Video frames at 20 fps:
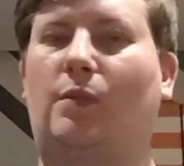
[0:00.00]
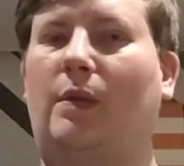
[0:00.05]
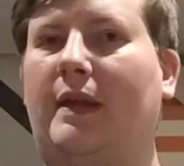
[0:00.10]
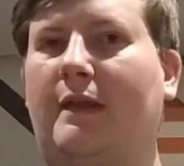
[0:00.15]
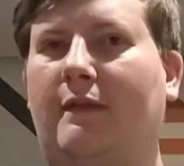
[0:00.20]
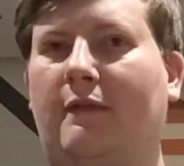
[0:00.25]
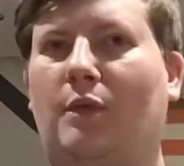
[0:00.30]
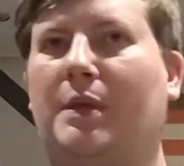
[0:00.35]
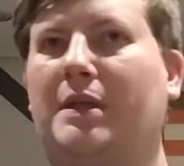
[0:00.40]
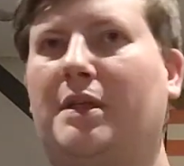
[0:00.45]

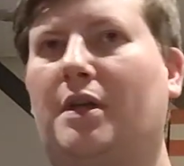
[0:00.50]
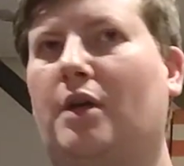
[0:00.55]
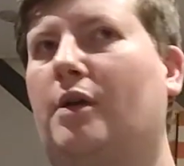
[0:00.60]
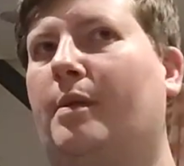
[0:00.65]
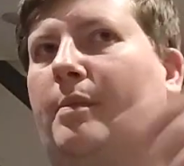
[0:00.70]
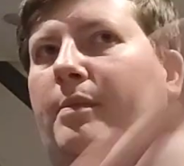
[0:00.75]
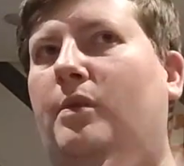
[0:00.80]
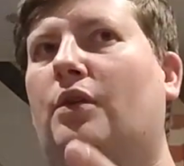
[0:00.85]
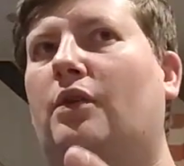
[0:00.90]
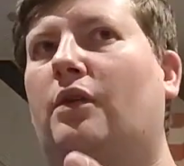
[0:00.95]
Whenever we
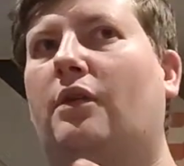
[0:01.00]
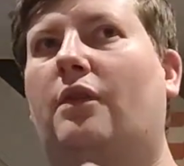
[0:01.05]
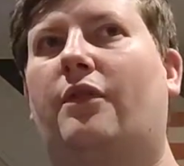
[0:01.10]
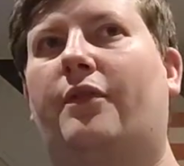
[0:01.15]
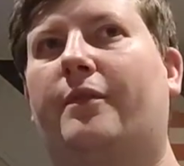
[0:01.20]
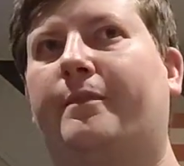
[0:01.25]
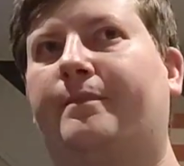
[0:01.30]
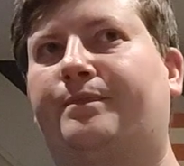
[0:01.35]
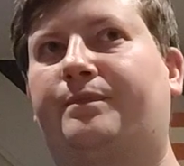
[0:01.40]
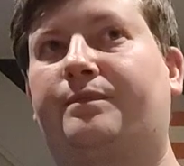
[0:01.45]
go up
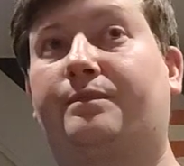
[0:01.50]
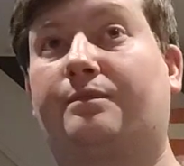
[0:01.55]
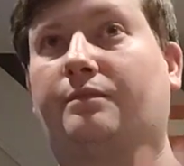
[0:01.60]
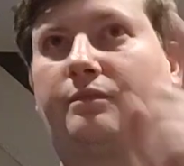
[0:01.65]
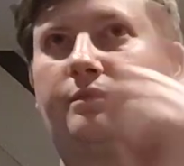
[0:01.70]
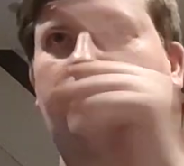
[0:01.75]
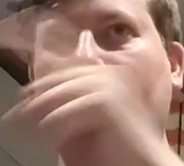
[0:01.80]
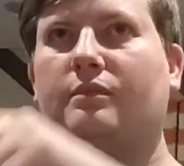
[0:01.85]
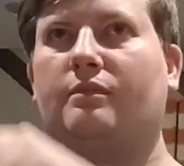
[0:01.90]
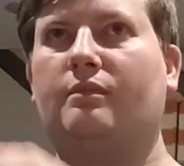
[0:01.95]
north,
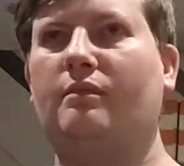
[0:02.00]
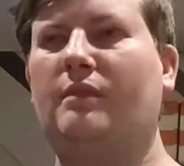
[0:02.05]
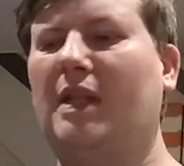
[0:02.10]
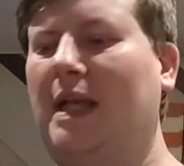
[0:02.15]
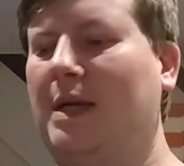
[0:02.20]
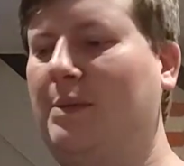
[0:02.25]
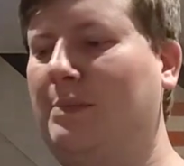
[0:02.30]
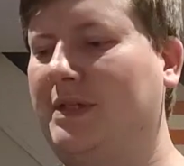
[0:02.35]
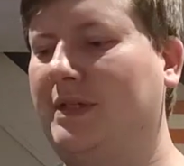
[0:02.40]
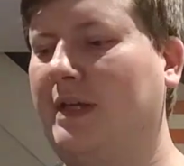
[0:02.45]

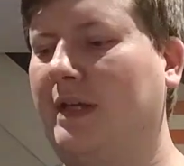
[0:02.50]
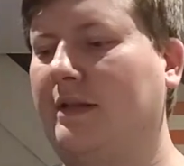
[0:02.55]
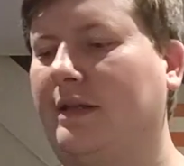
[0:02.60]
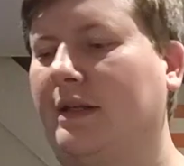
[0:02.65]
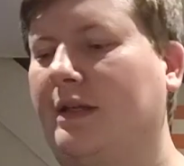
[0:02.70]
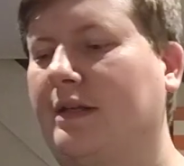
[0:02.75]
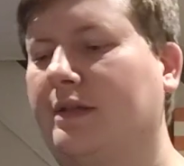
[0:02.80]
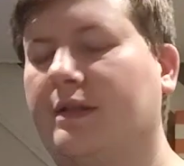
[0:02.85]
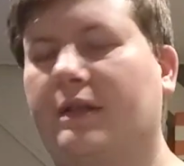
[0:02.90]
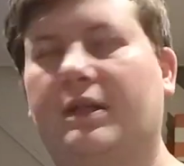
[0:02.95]
and we said
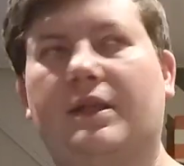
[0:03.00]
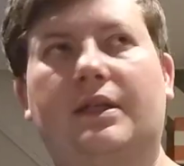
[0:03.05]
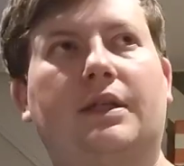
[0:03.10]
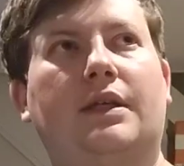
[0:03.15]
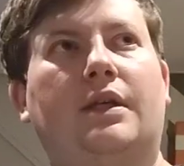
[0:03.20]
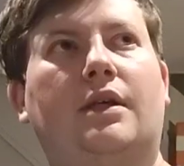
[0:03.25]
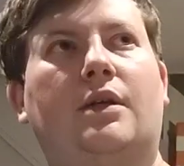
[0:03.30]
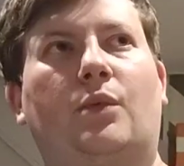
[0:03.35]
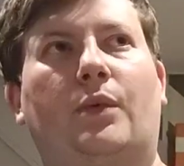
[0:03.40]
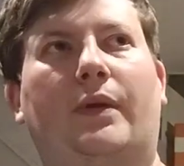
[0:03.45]
this,
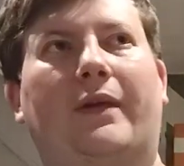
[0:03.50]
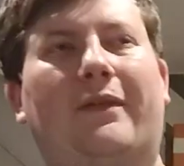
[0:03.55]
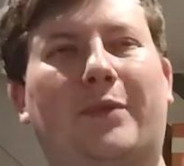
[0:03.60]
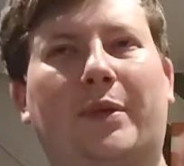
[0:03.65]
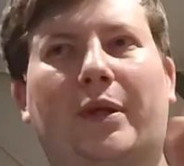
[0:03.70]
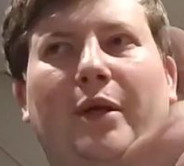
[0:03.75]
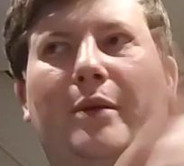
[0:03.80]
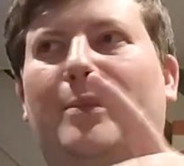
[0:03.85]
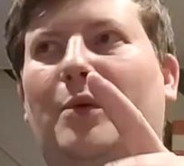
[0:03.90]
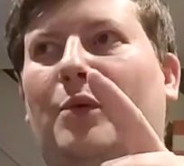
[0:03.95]
whenever
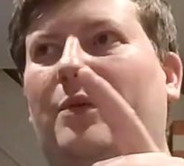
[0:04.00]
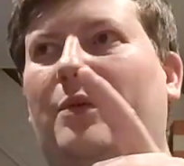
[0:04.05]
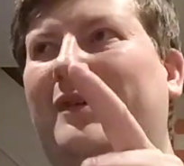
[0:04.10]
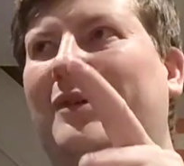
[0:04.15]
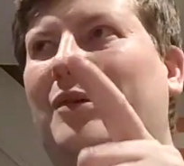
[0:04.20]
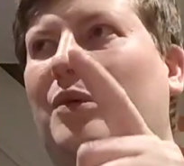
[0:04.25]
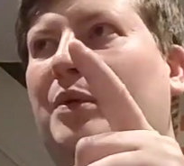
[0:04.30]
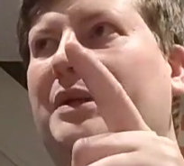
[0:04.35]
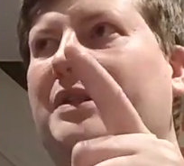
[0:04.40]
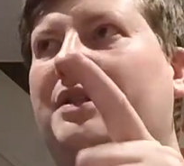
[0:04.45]
we go up north, we
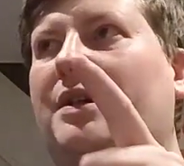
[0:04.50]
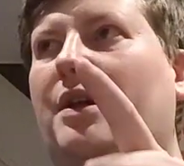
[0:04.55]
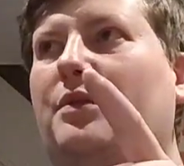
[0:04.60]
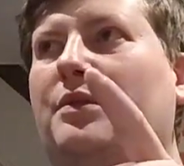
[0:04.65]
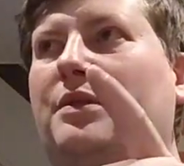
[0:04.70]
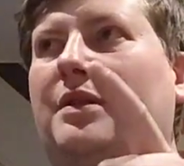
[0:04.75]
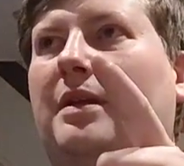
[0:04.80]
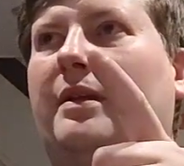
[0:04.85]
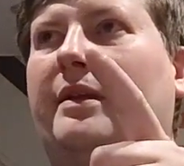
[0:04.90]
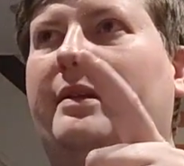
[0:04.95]
always
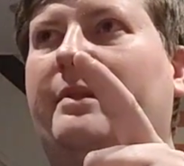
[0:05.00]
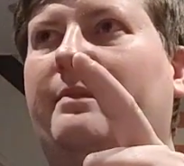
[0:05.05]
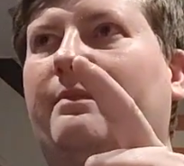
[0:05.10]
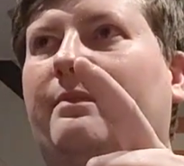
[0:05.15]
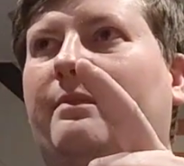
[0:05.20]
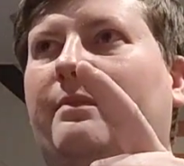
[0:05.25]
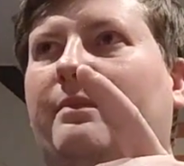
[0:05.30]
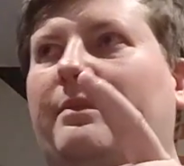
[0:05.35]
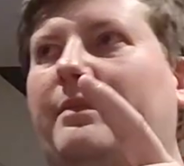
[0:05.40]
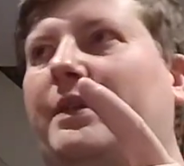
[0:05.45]
go to like,
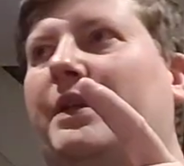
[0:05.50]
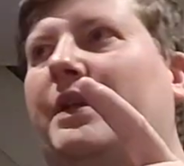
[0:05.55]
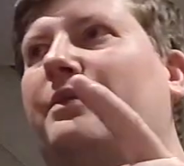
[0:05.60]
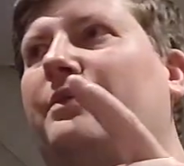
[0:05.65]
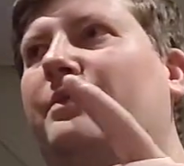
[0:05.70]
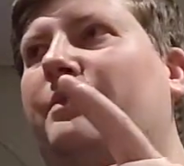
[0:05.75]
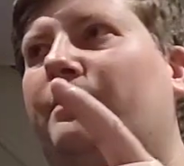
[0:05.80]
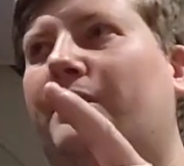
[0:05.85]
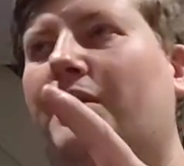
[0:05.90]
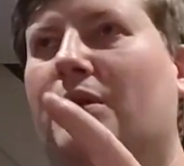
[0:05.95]

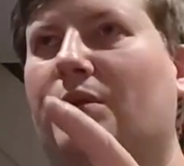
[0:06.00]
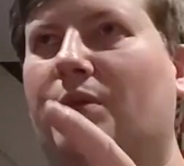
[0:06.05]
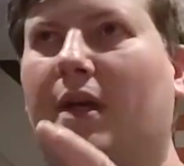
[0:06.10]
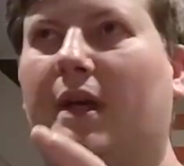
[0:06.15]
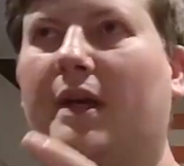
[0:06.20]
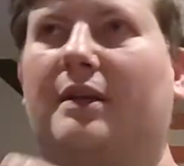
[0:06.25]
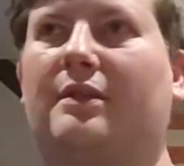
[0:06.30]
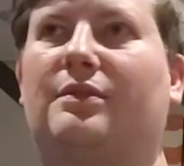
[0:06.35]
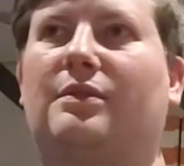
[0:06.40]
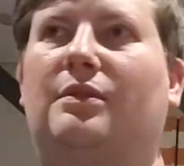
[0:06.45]

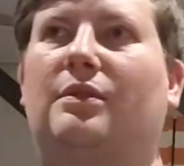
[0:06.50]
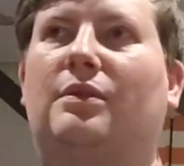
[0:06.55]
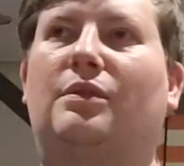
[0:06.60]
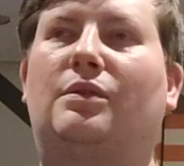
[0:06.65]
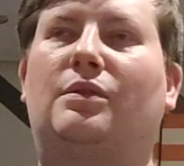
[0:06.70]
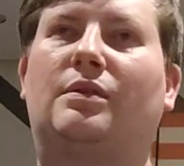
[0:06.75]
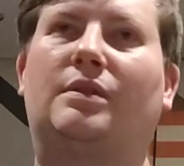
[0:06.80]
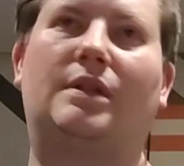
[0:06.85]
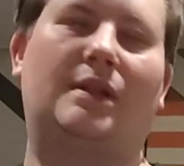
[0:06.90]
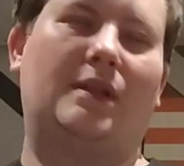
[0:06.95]
Newcastle
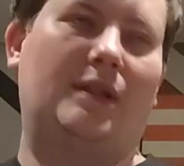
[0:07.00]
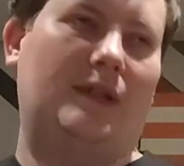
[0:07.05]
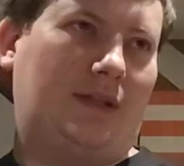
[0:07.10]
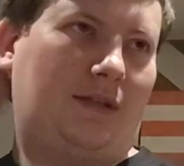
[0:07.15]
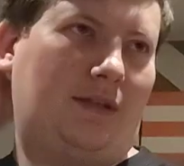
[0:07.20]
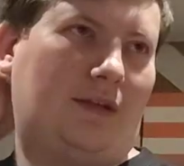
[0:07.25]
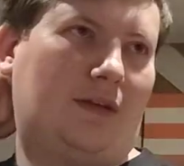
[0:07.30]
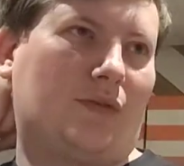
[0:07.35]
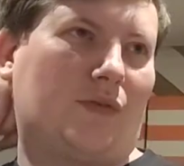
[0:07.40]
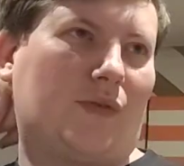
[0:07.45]
or
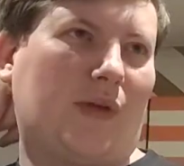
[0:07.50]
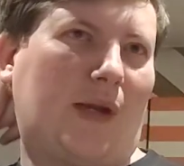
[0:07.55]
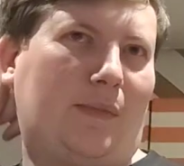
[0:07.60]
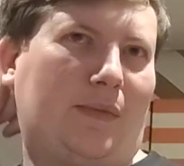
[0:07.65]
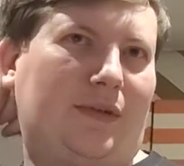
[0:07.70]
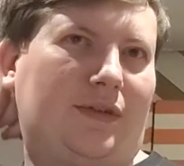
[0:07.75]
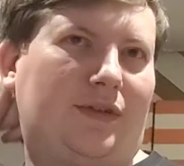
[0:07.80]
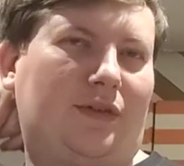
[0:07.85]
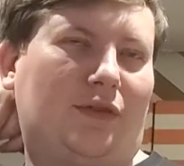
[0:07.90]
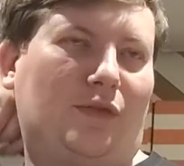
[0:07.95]

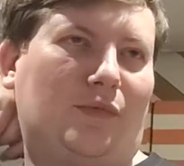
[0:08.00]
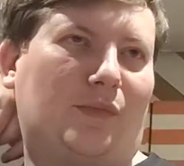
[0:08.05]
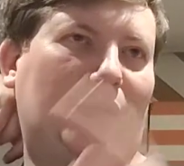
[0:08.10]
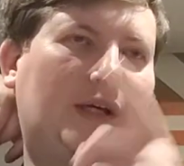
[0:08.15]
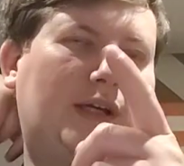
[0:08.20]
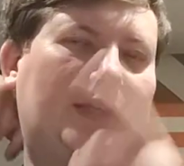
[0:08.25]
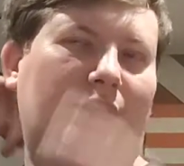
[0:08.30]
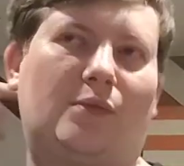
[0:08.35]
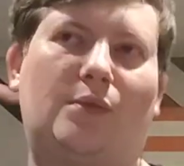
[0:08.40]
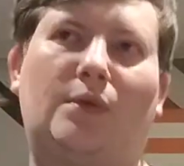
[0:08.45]
Cramlington or
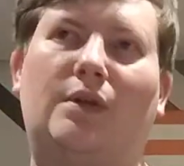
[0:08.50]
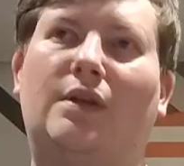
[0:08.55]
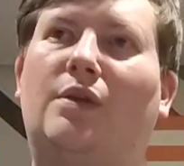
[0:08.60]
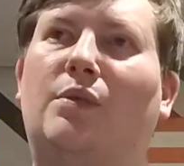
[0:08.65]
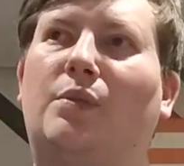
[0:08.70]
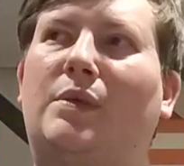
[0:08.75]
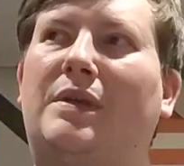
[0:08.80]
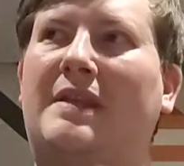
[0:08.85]
Blythe or whatnot.